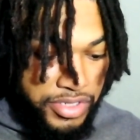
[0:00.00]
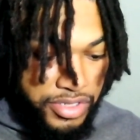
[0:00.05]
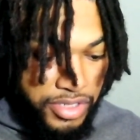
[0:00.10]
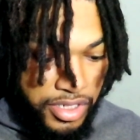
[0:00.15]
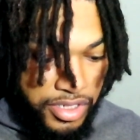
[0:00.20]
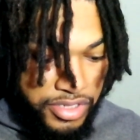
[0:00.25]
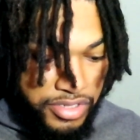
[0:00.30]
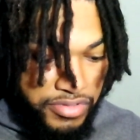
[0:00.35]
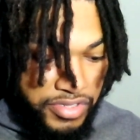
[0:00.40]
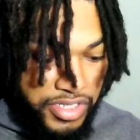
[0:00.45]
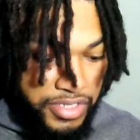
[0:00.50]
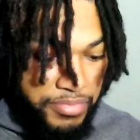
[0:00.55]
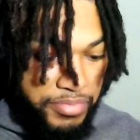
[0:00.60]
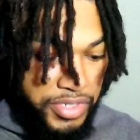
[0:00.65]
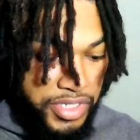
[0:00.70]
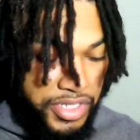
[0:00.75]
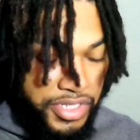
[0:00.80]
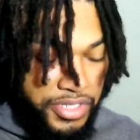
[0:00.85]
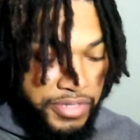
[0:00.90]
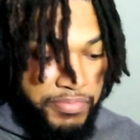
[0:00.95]
charger
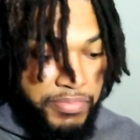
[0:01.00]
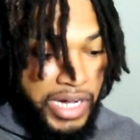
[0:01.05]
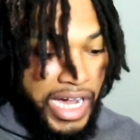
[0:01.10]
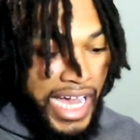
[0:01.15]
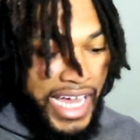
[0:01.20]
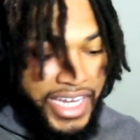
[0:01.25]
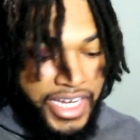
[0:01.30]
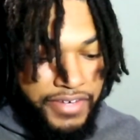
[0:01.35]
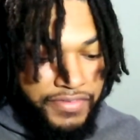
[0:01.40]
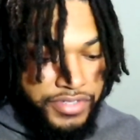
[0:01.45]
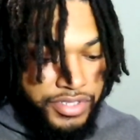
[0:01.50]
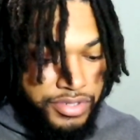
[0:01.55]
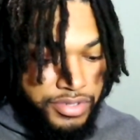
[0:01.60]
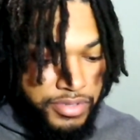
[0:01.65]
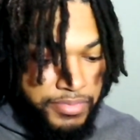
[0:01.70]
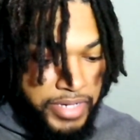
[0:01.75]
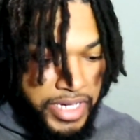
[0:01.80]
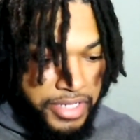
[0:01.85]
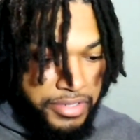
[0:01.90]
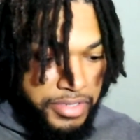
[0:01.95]
recommended, but I never
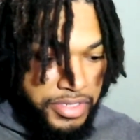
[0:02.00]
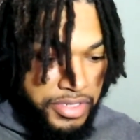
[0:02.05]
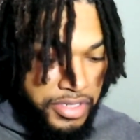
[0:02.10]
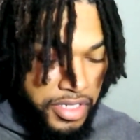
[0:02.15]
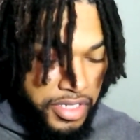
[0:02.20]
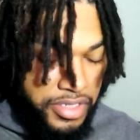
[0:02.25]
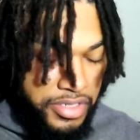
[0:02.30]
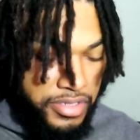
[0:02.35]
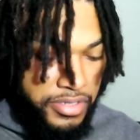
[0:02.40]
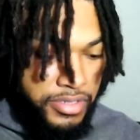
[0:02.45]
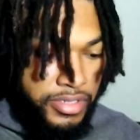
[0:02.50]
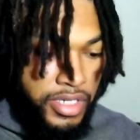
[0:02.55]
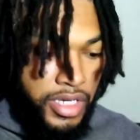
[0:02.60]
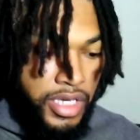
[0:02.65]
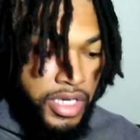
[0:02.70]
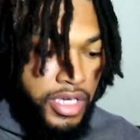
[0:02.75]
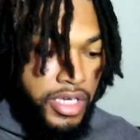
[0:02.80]
use a battery charger.